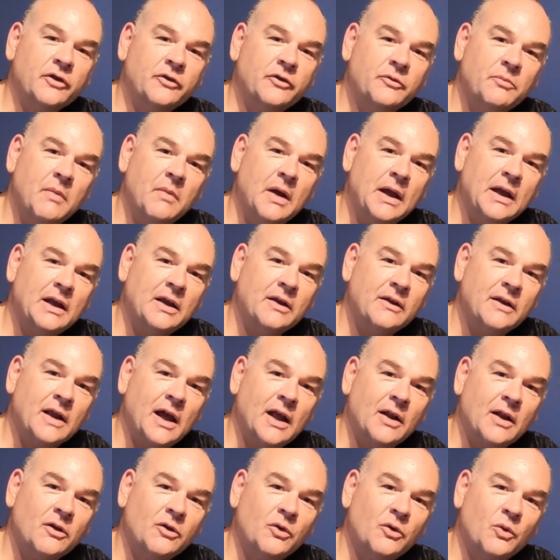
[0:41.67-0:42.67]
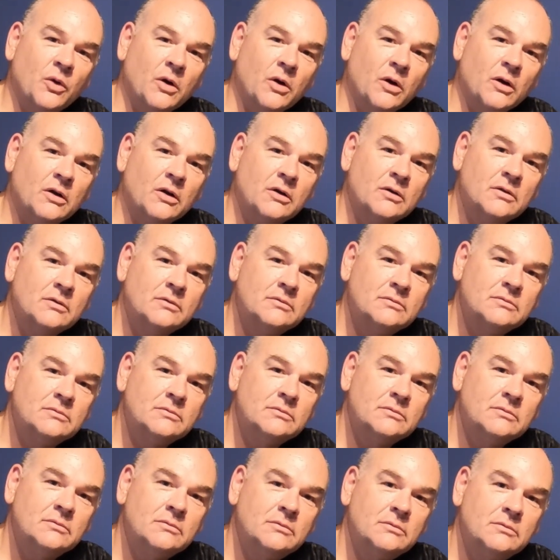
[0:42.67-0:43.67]
it's making that lure
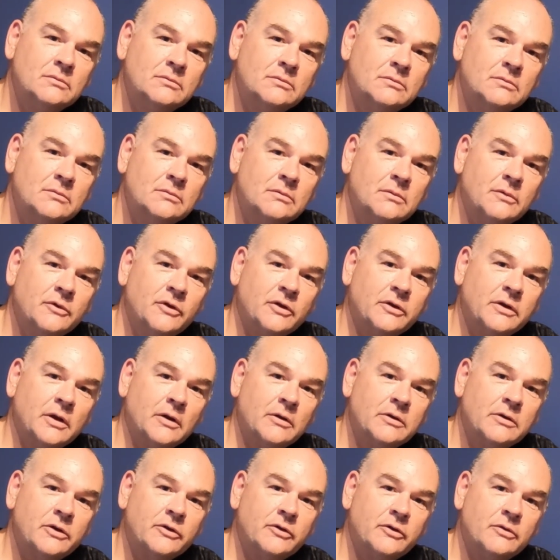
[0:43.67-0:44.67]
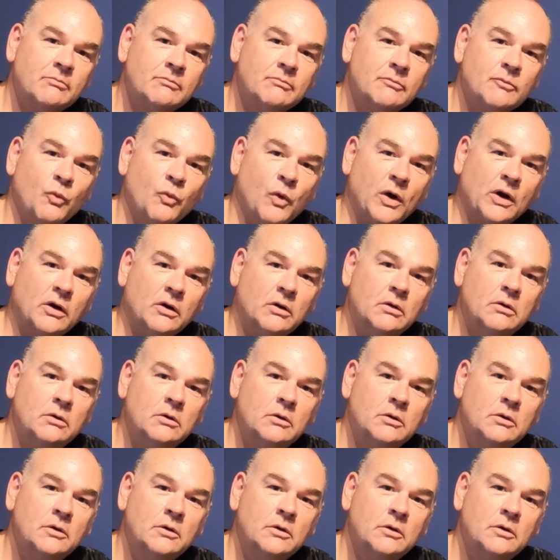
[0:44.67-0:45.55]
sit there and just wiggle.